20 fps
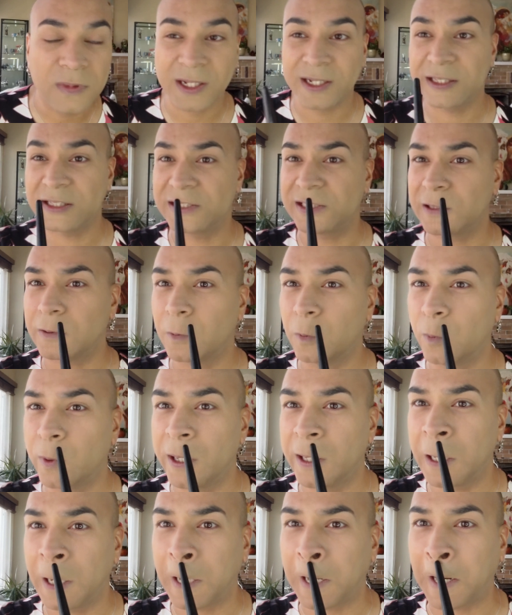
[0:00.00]
Get this little
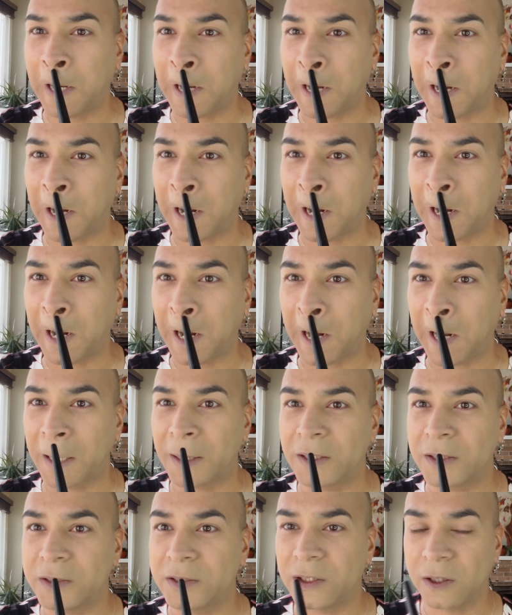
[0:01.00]
weird, like,
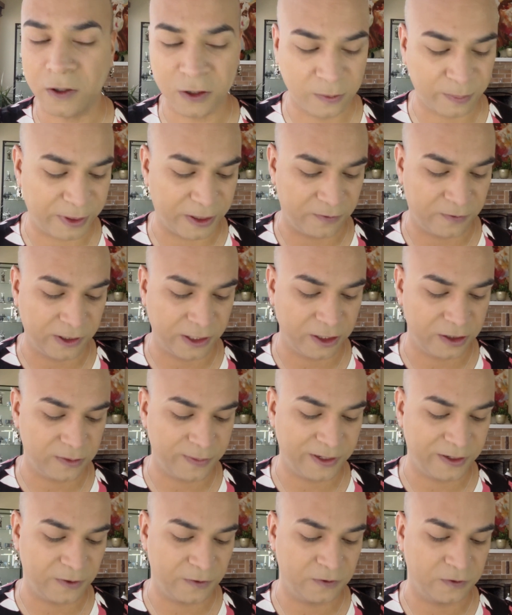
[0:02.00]
dark bit right
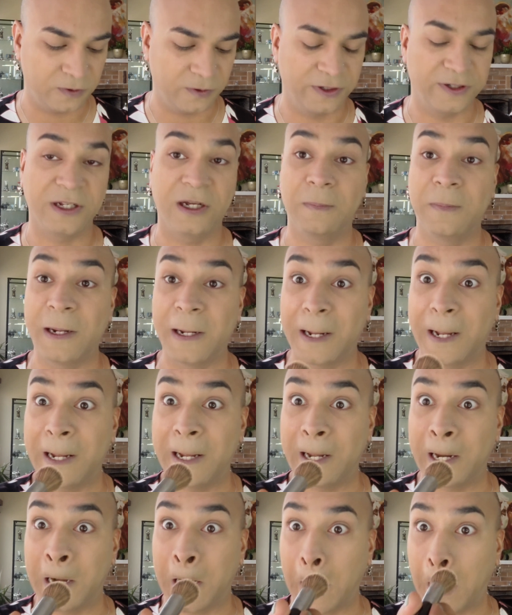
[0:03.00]
under my nose all the time, and I
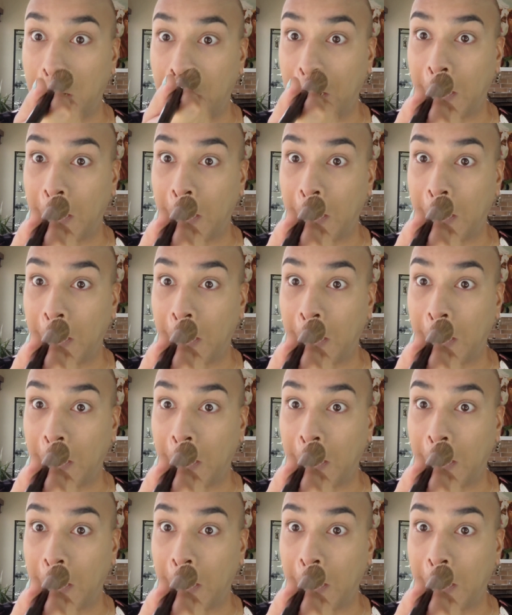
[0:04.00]
hate it.